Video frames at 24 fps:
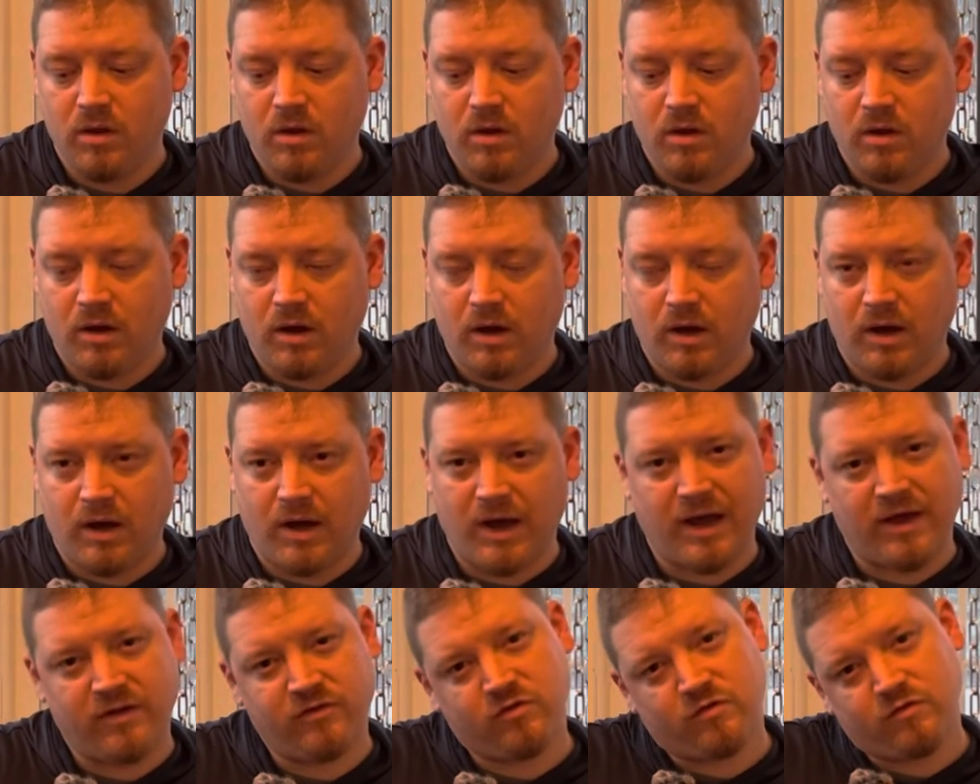
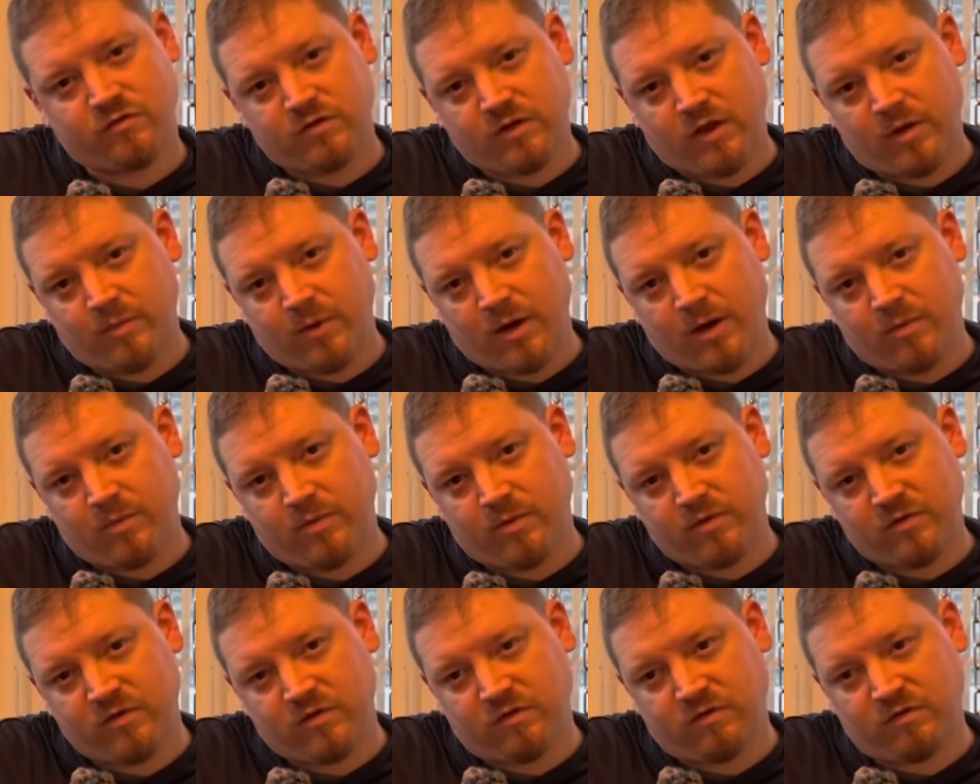hyzer flip up
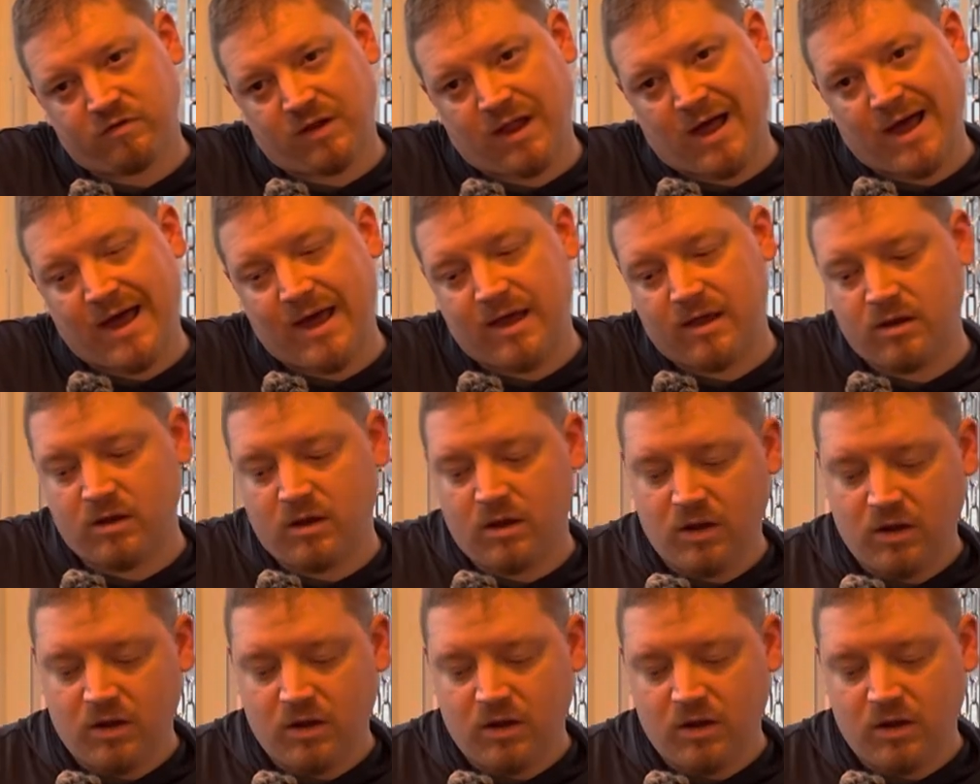to flat.